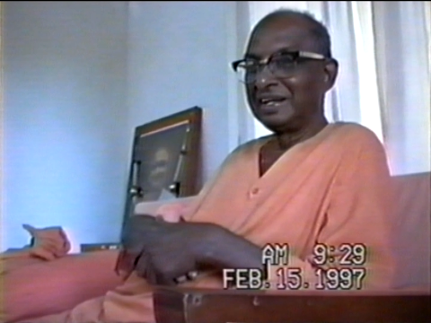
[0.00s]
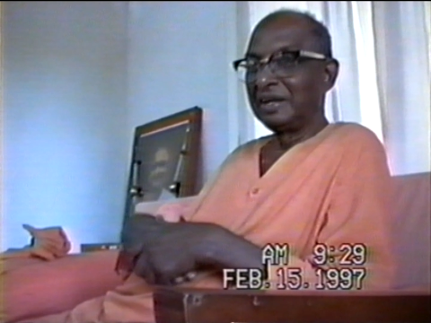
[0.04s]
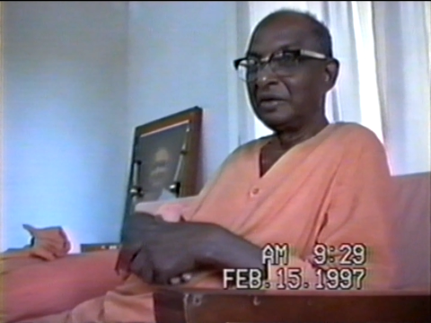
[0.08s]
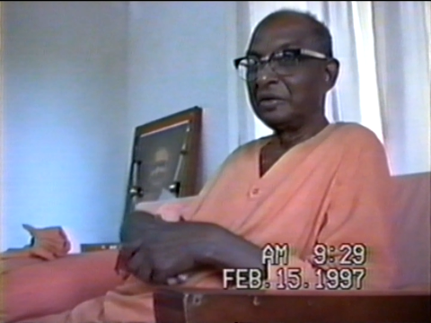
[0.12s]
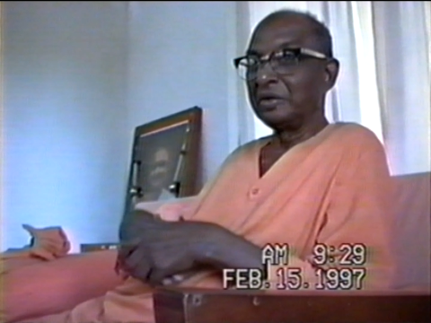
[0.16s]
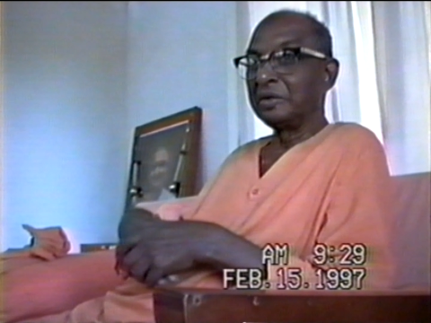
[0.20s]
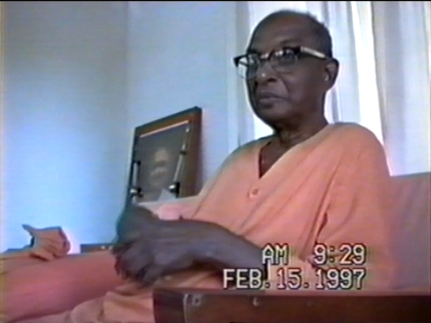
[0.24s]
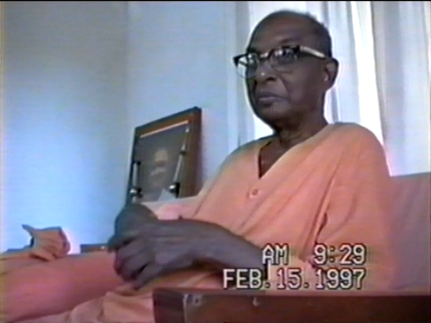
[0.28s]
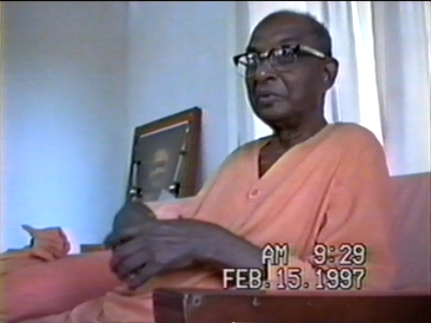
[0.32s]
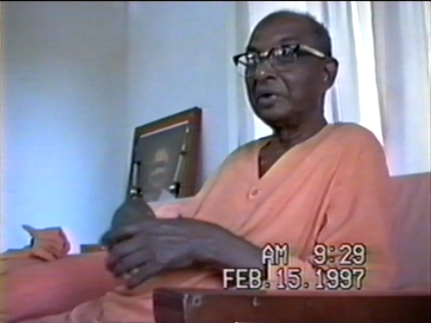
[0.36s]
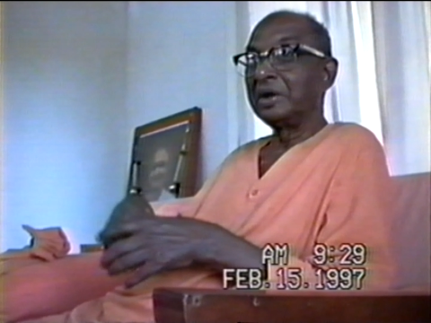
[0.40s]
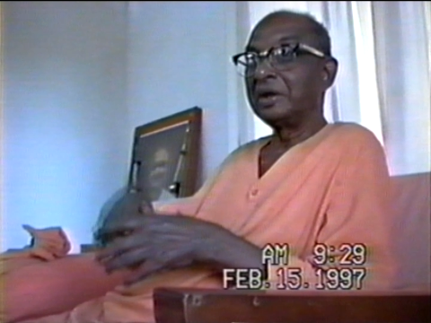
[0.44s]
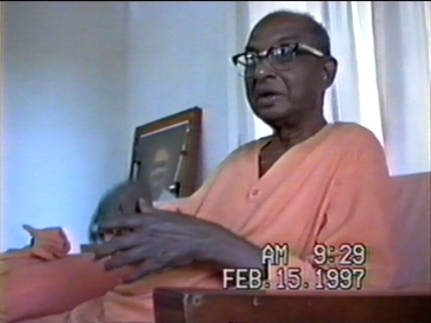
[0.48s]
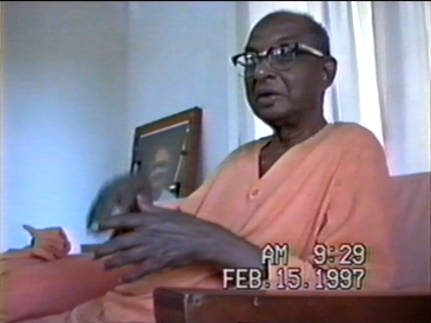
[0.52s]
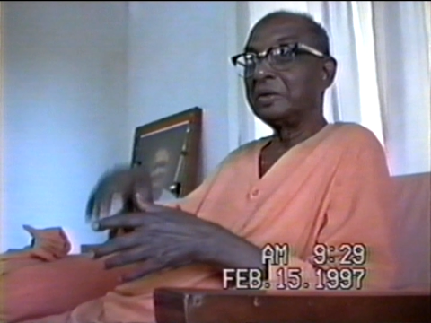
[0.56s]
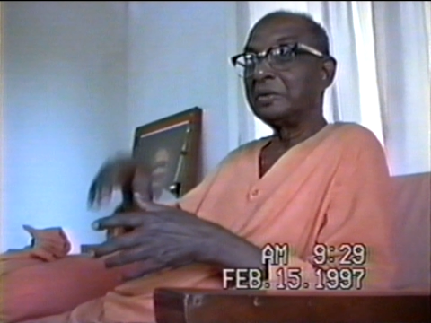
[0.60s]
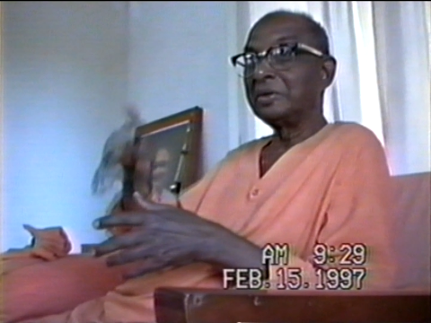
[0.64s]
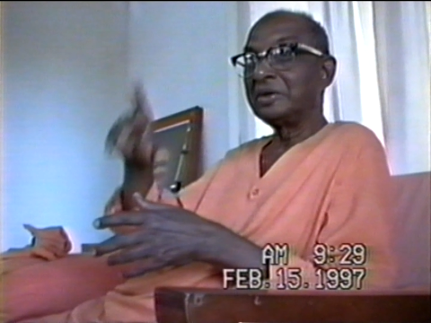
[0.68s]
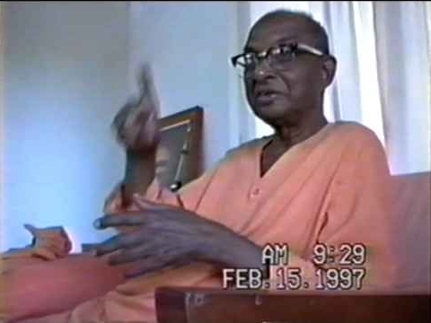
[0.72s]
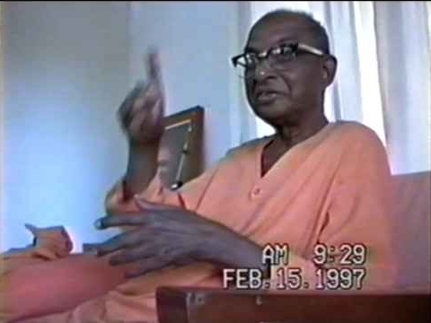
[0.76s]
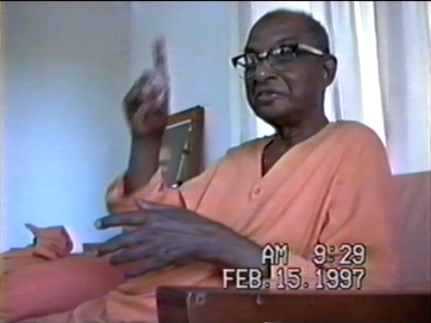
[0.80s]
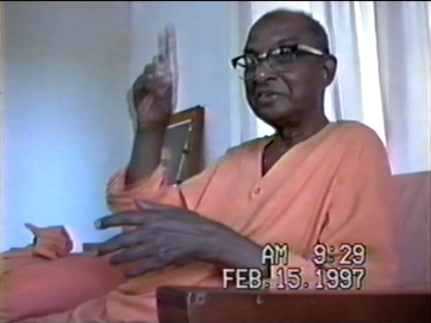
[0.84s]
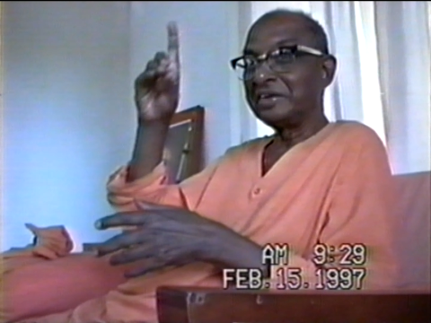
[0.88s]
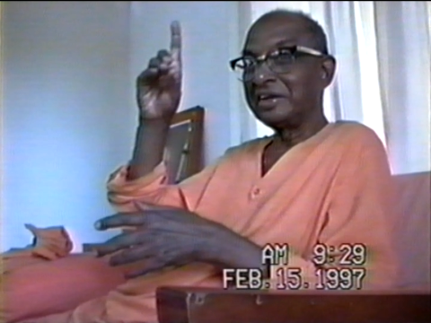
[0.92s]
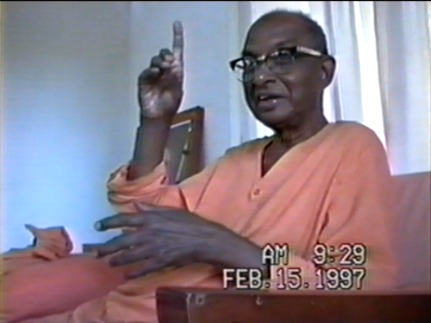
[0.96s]
Our mind
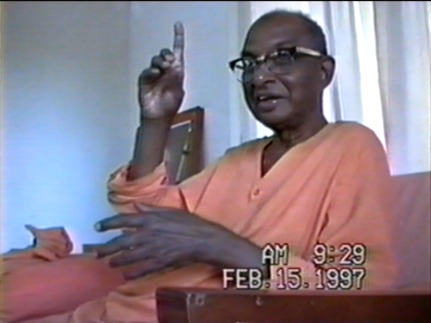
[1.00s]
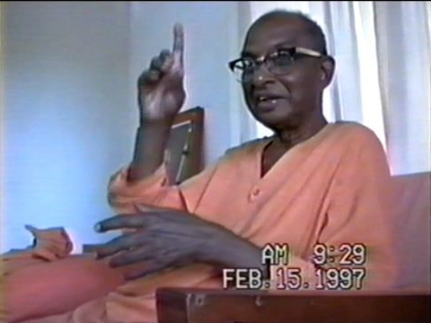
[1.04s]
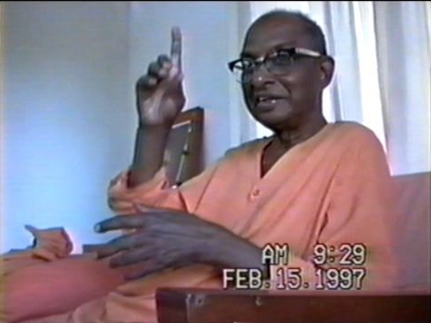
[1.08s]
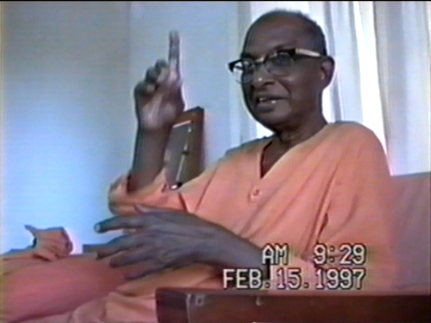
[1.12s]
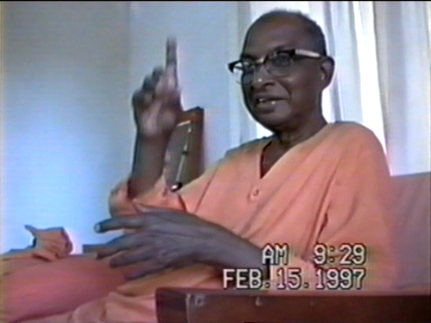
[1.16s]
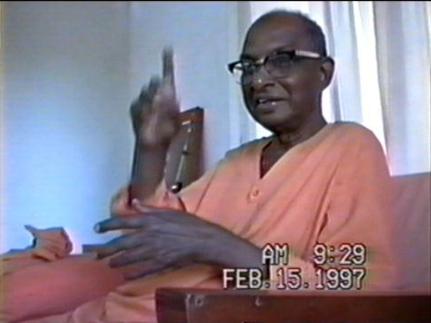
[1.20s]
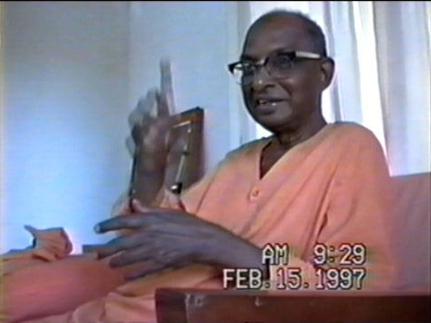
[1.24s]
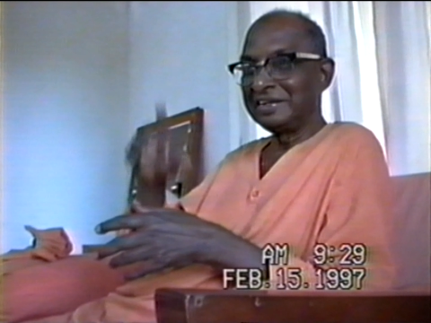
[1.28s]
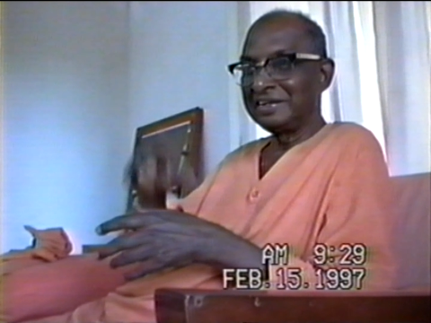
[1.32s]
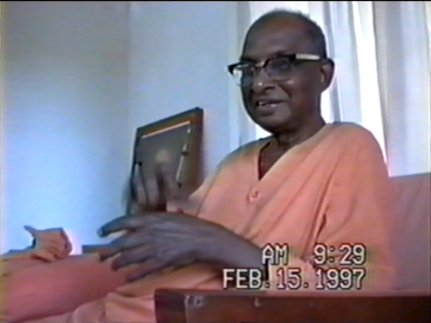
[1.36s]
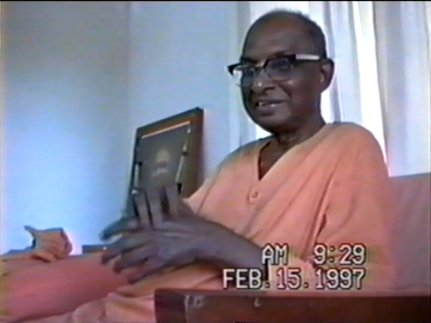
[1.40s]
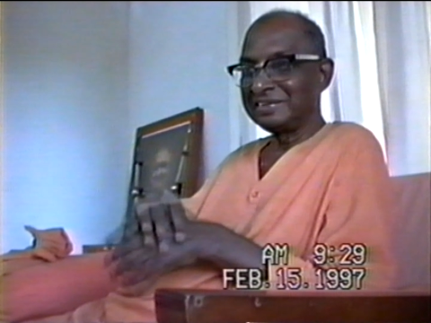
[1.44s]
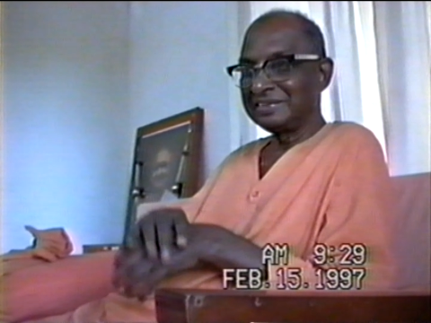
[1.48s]
will stay there